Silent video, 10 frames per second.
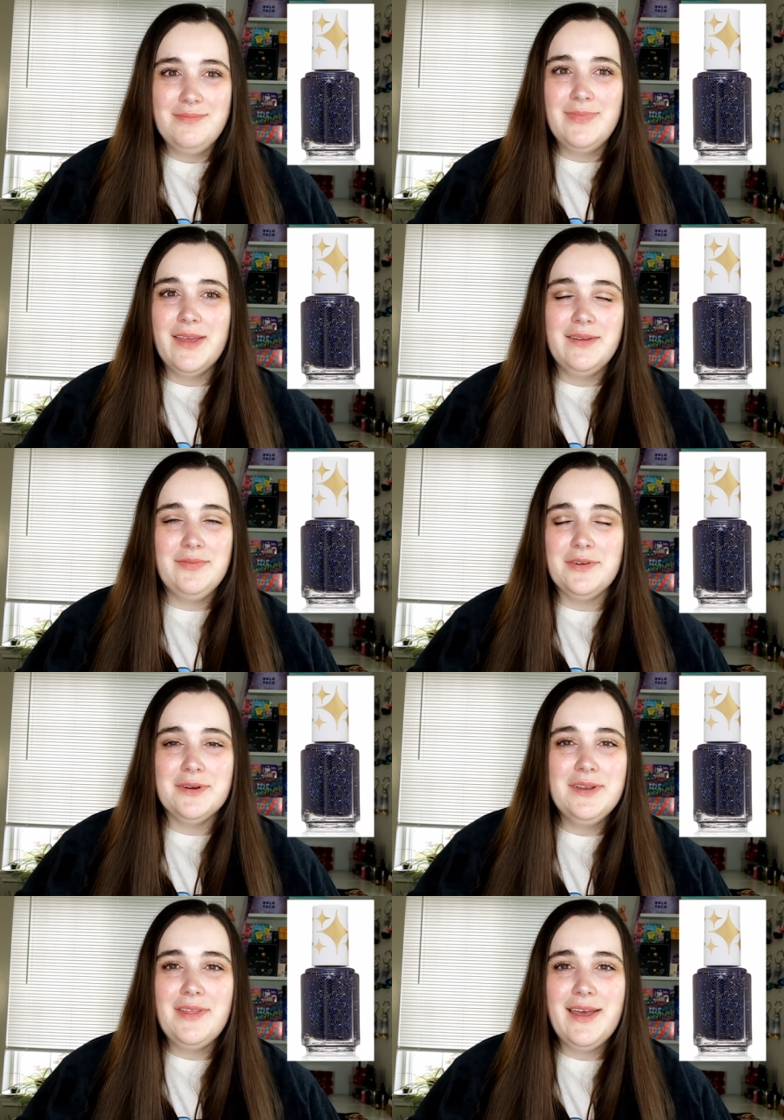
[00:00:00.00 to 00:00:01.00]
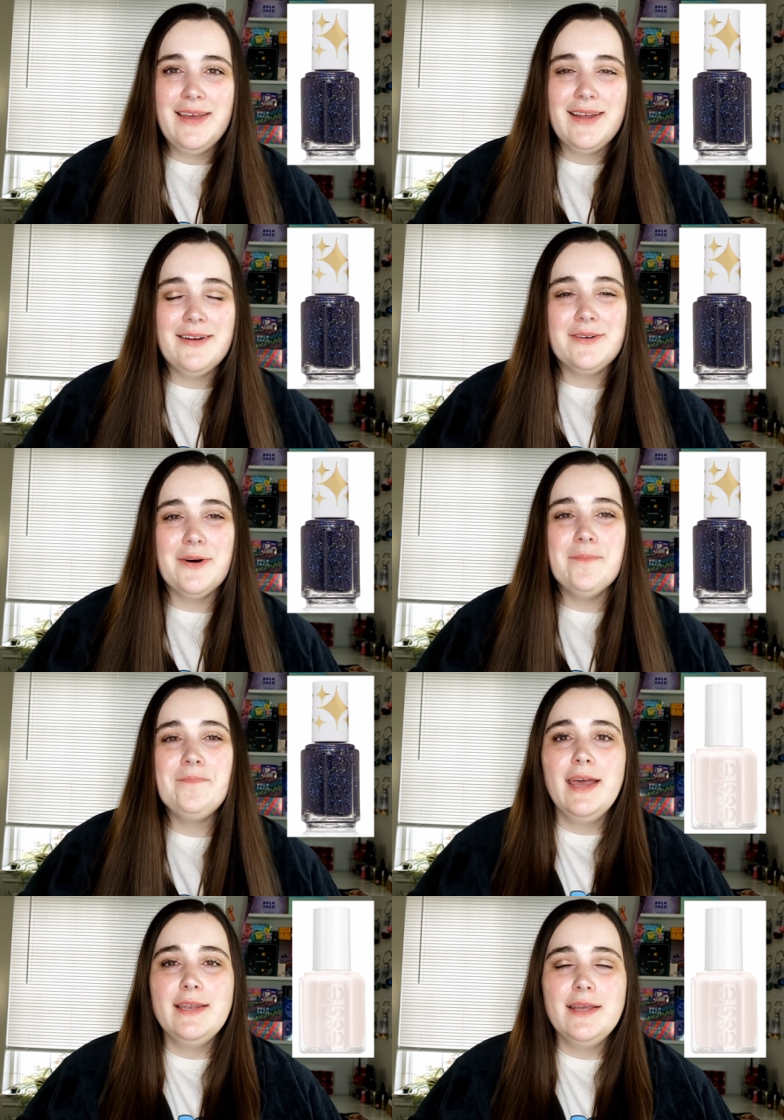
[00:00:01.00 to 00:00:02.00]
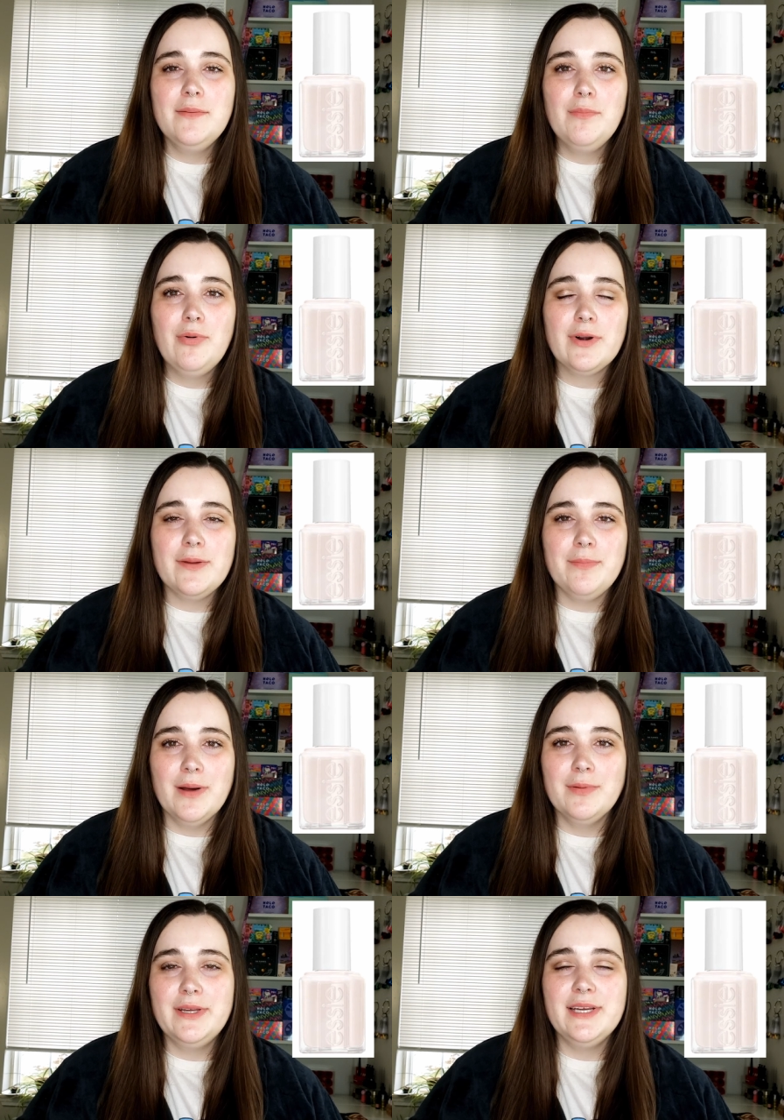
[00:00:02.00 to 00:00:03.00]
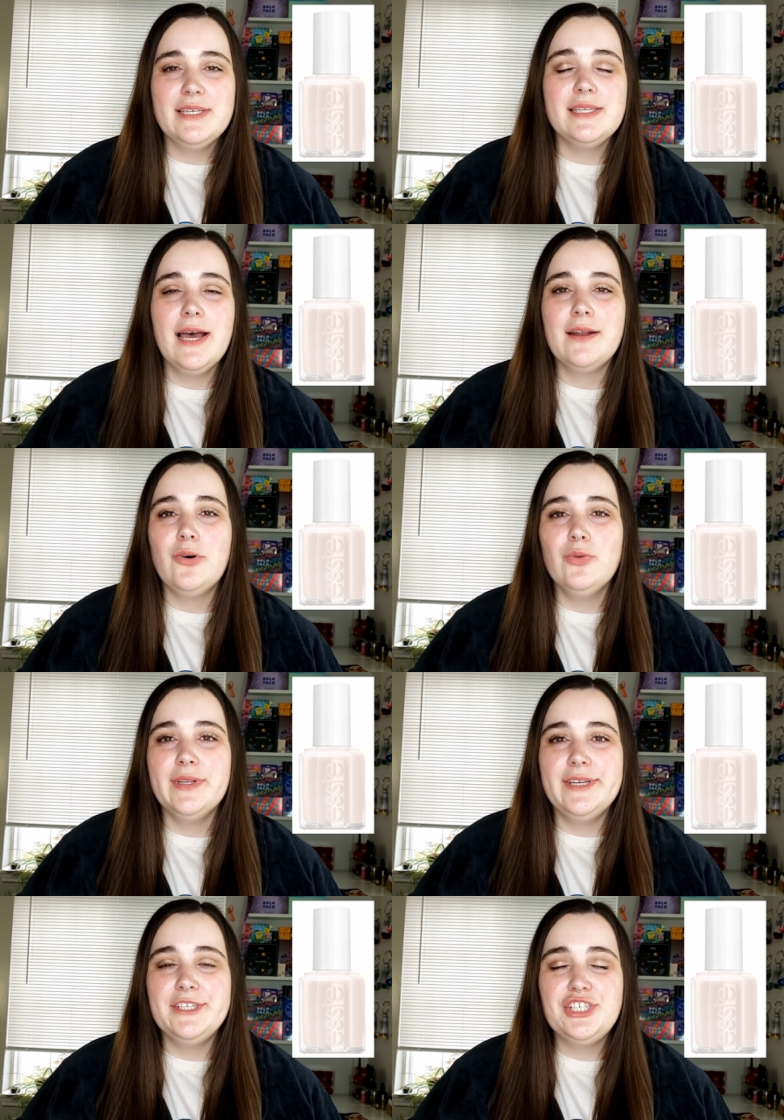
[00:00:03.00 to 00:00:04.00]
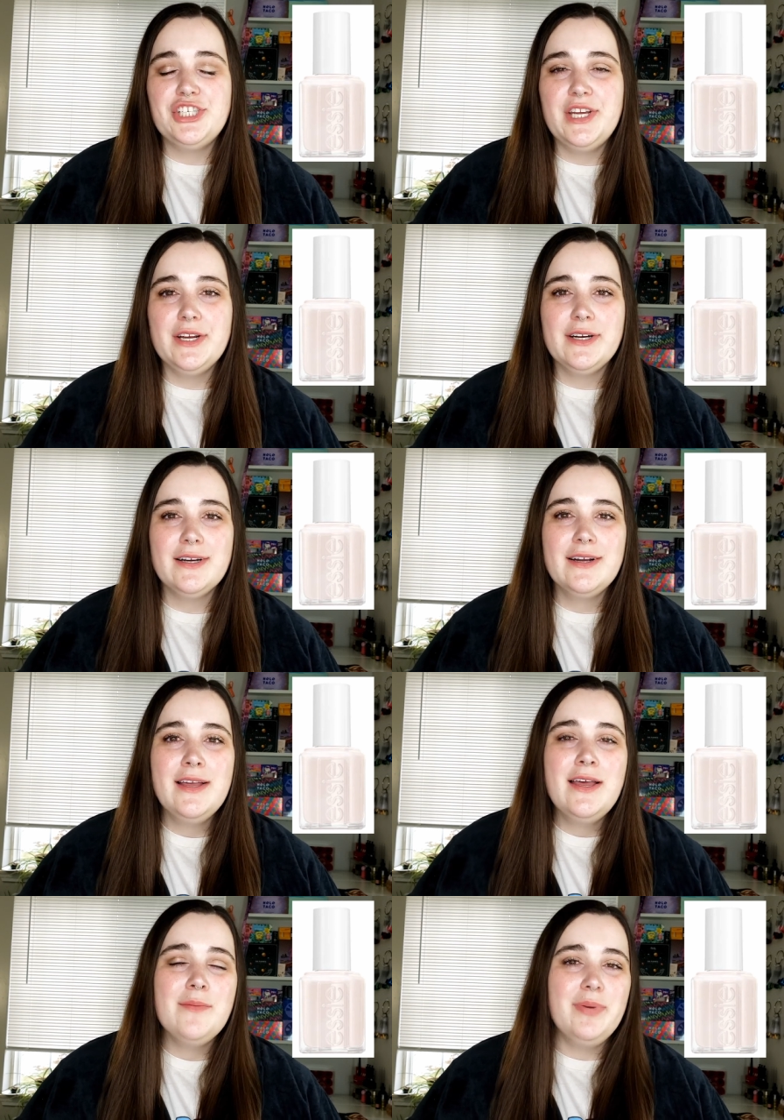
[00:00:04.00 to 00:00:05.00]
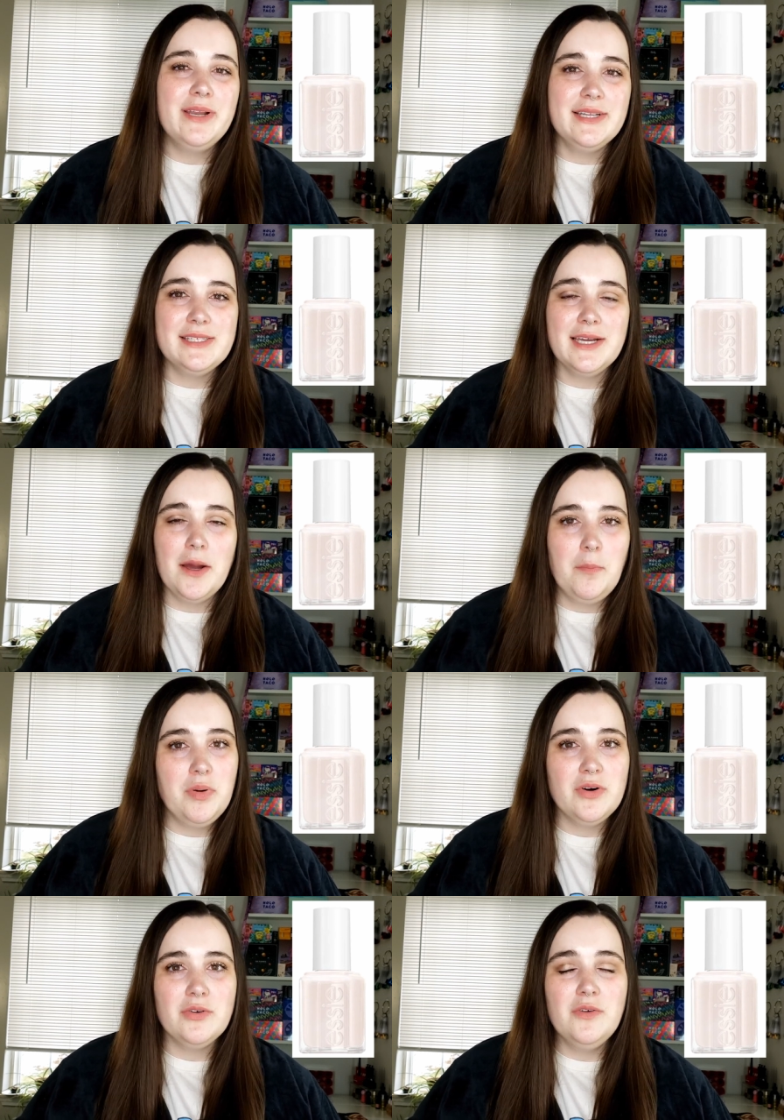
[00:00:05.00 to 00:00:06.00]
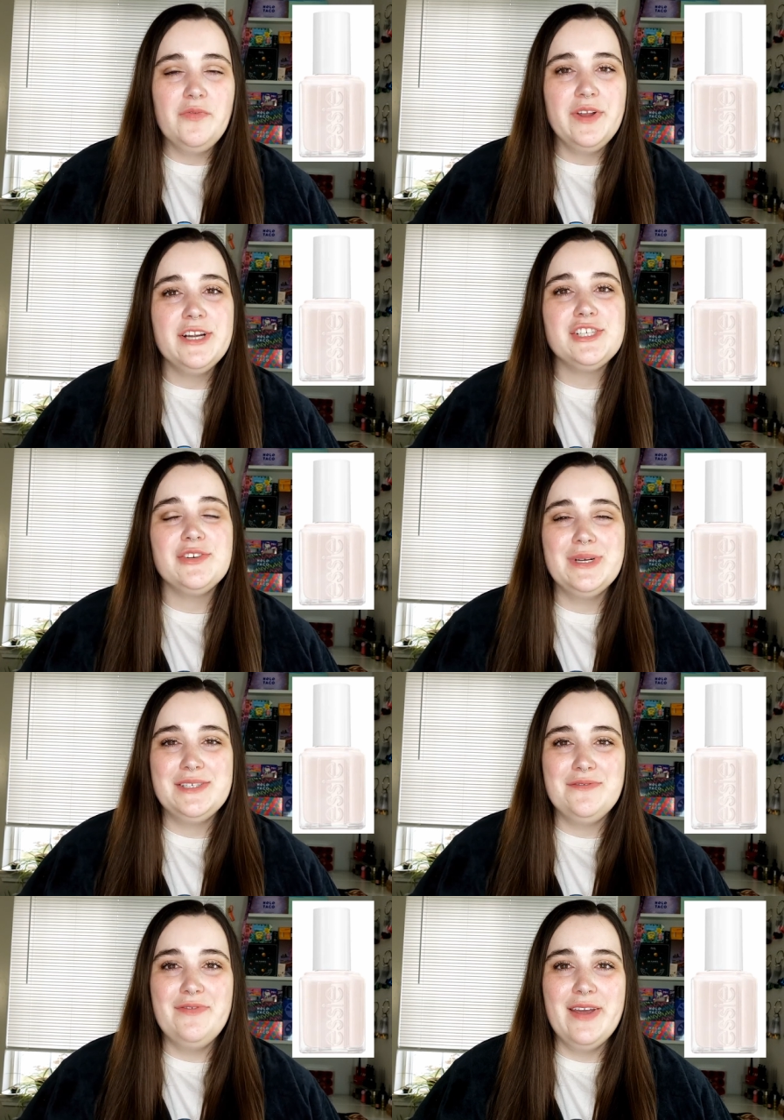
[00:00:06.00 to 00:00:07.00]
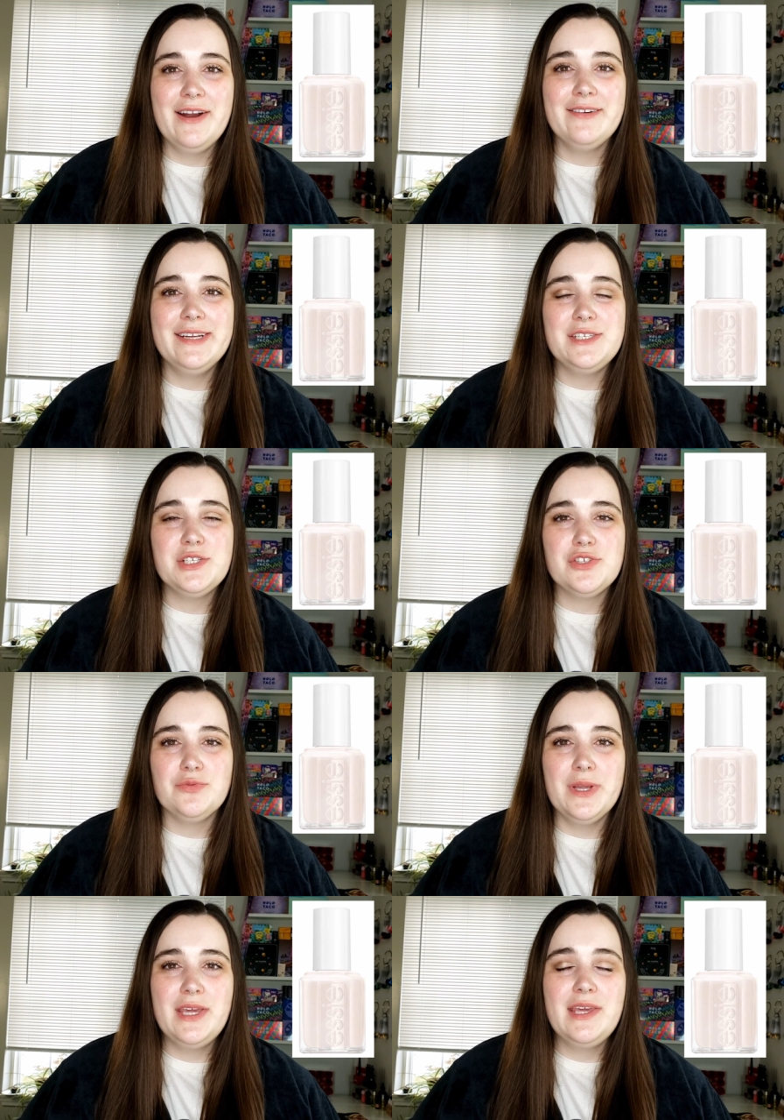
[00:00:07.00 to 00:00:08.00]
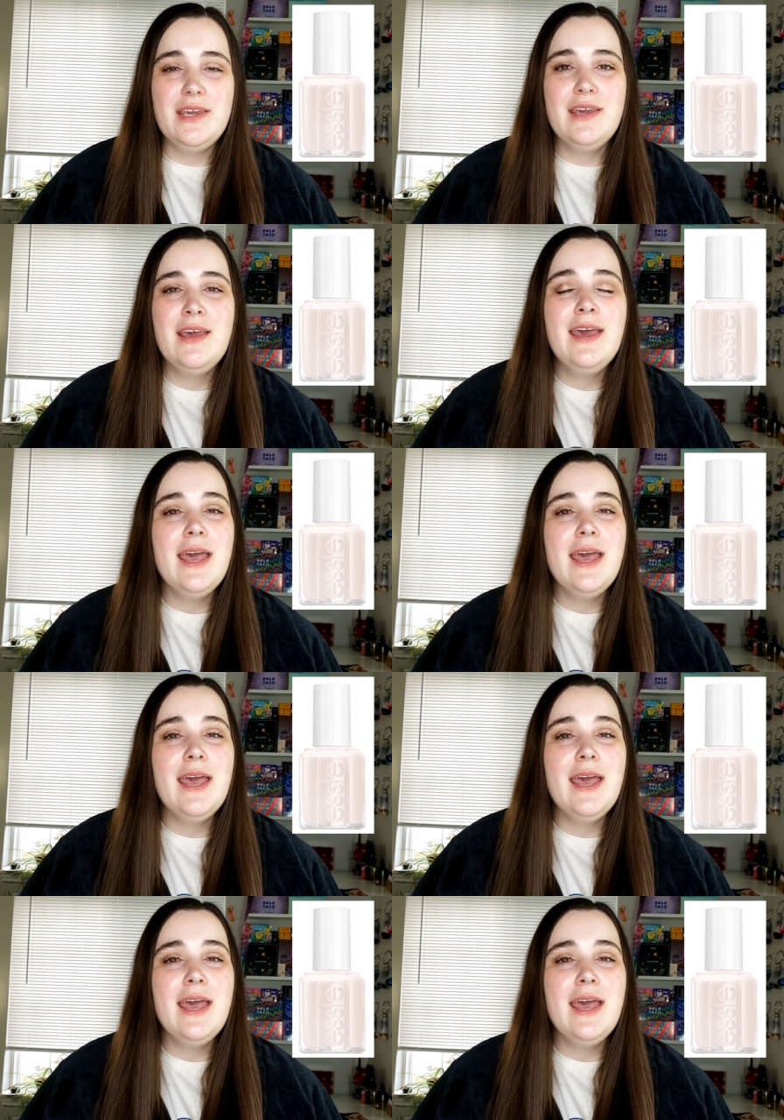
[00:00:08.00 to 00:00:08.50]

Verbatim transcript: if you're into that, I don't know. And imported bubbly is not only sheer, but it's like a pearl finish, so it's very streaky.